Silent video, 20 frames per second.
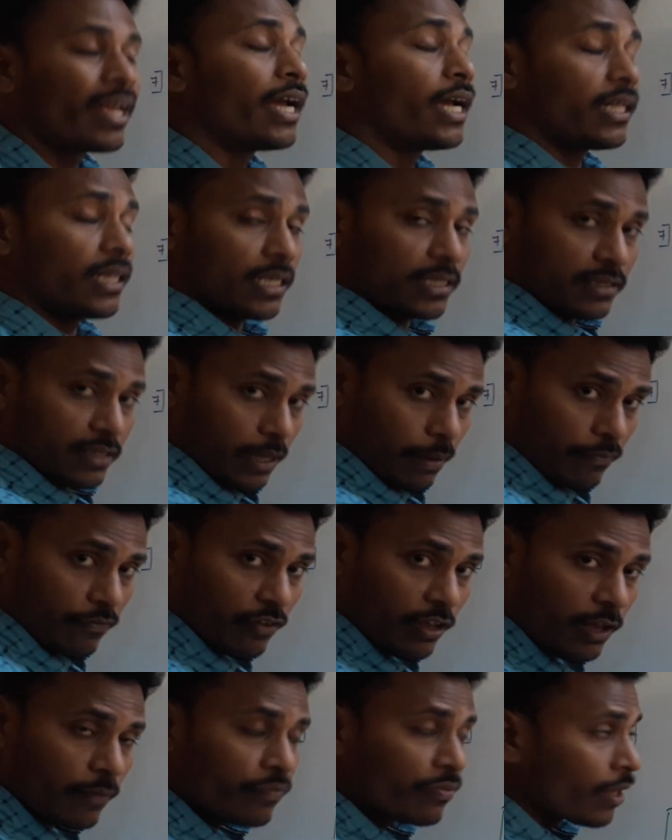In the same
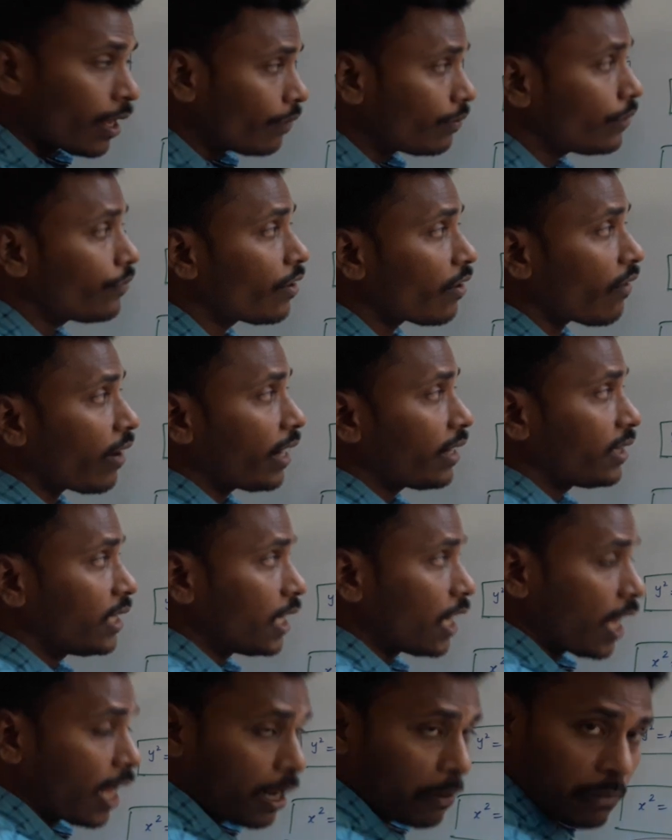way, we will write the
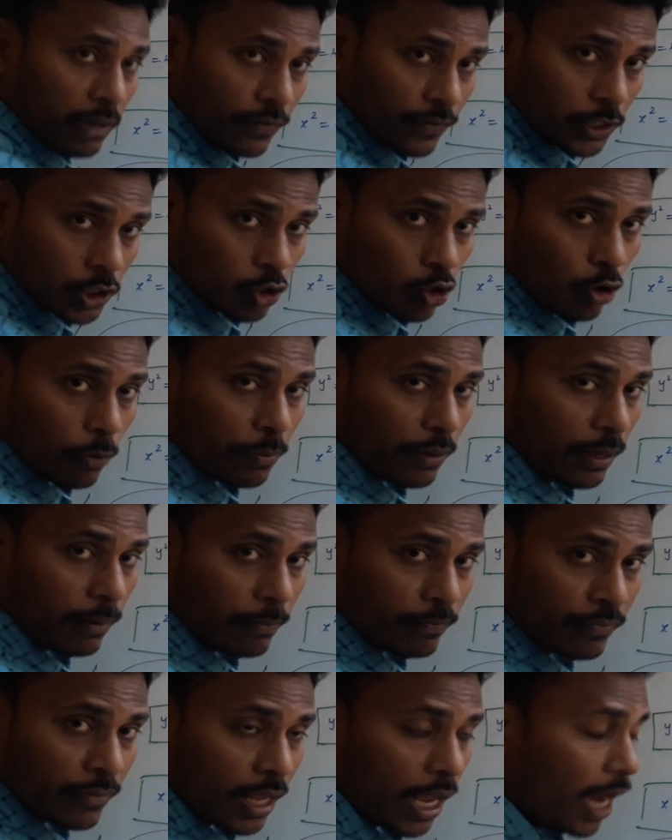normal with slope
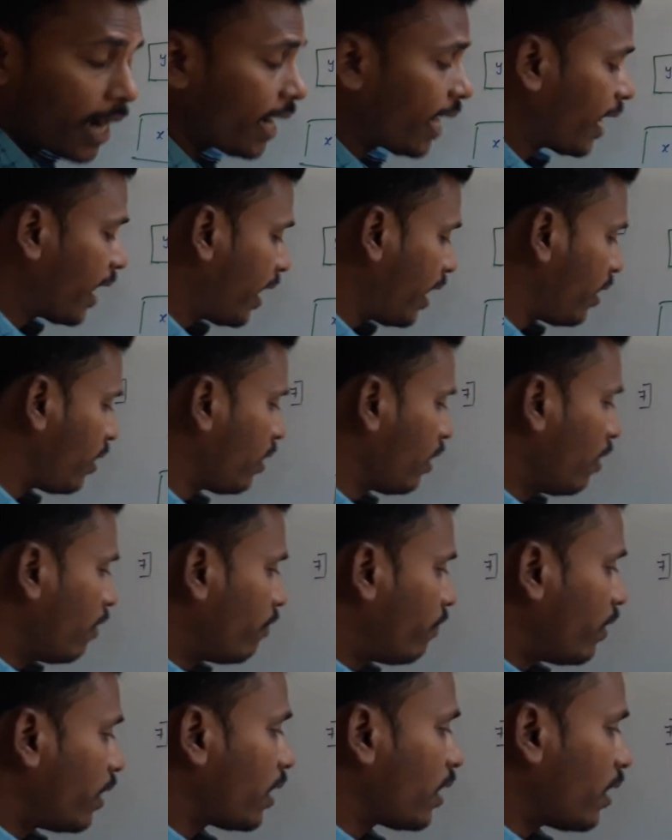m, and again
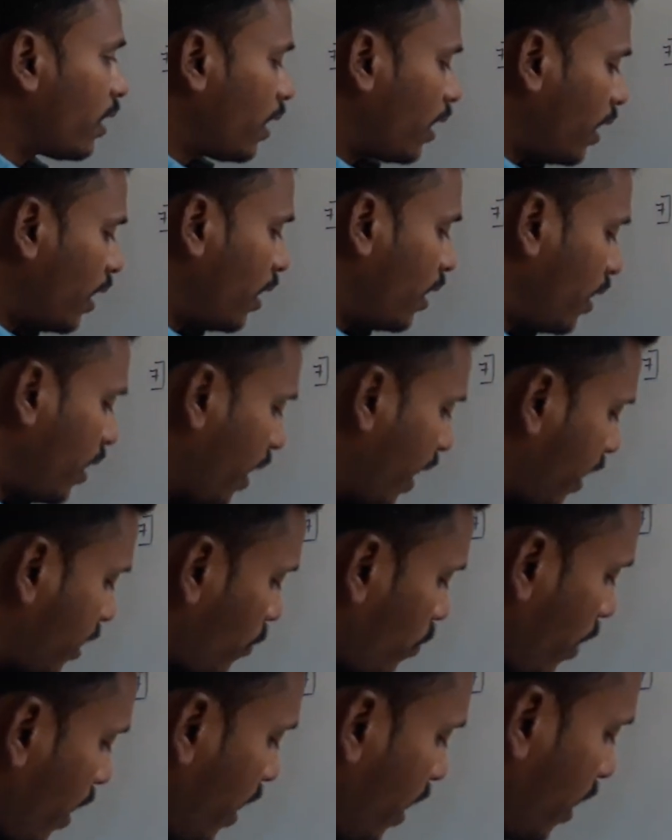for x
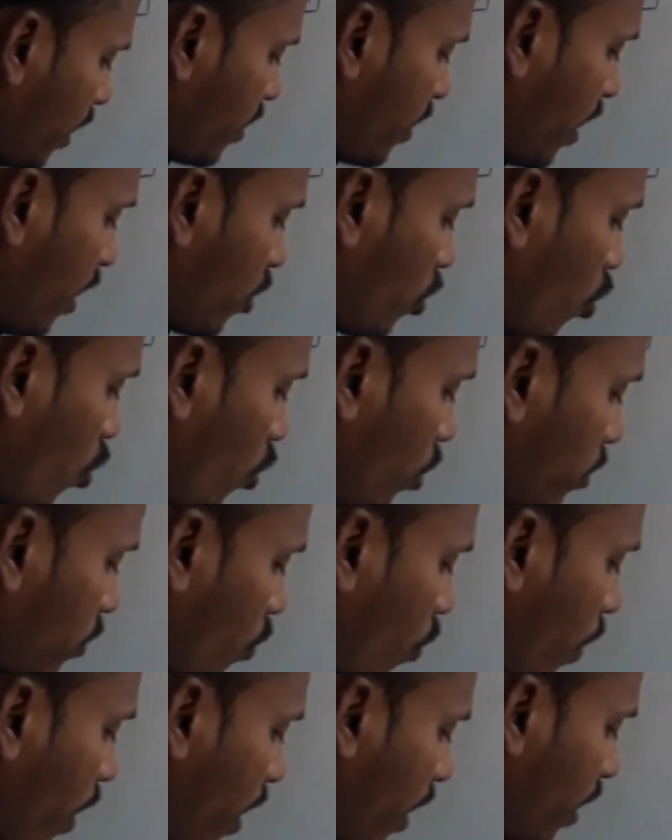minus h whole
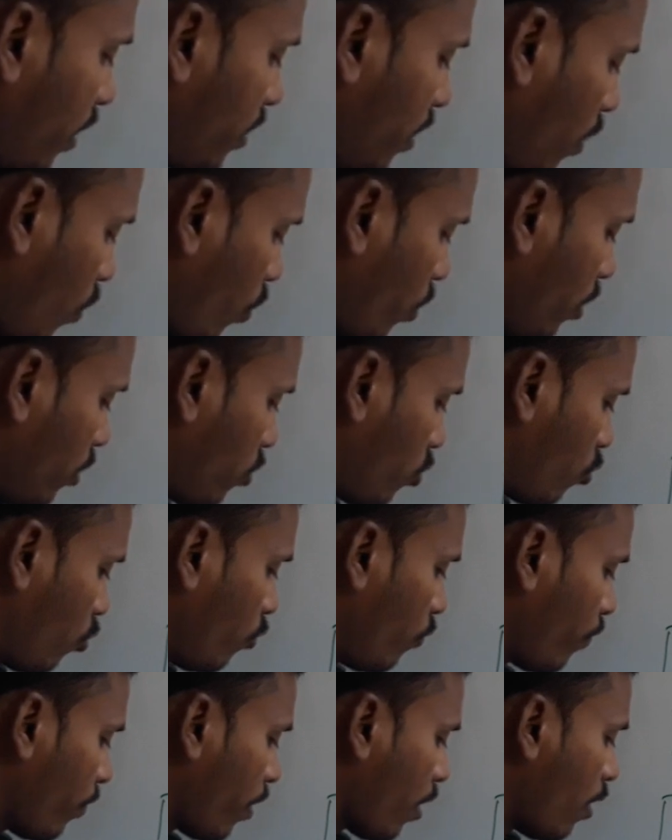square is equals
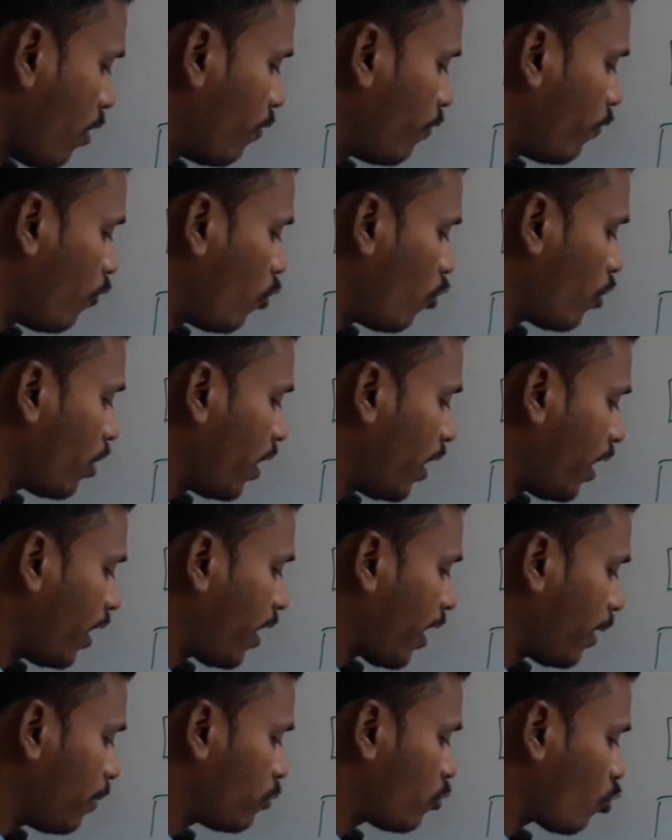to 4a
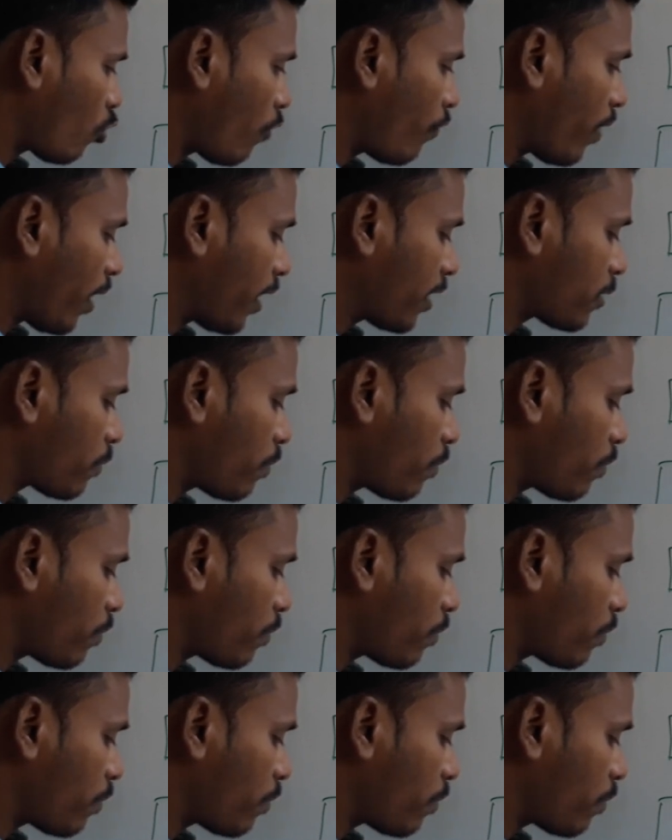times of